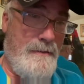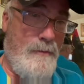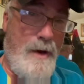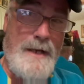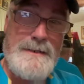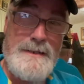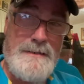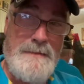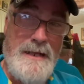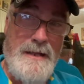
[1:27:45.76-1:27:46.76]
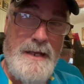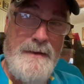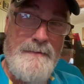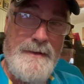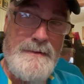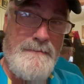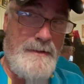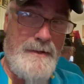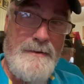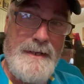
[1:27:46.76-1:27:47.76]
walked into my life,
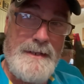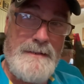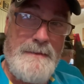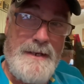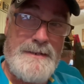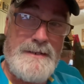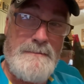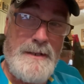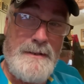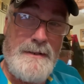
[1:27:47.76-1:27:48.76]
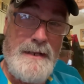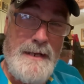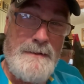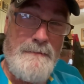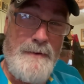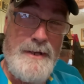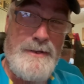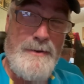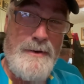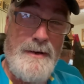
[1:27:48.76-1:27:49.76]
literally at the barrister building, at the front
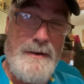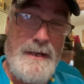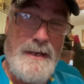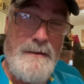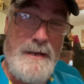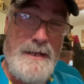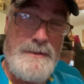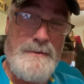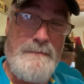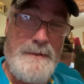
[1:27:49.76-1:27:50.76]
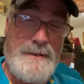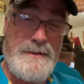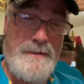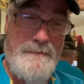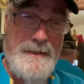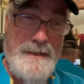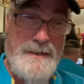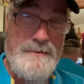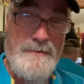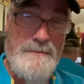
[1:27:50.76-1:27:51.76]
door. I can cut to a picture if I can
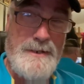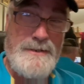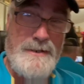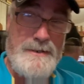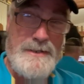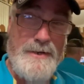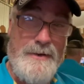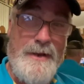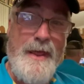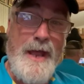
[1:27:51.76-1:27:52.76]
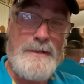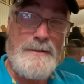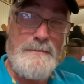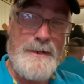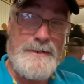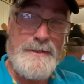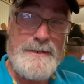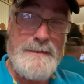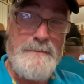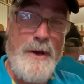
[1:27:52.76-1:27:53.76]
get to a picture and show you the actual picture
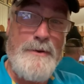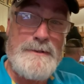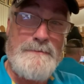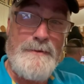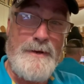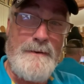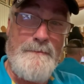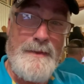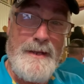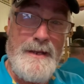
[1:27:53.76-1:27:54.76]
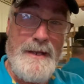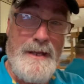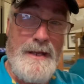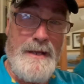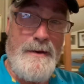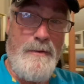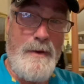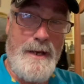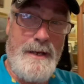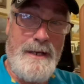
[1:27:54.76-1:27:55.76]
she posed for
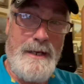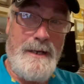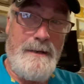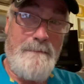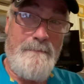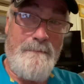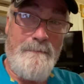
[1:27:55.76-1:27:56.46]
when um,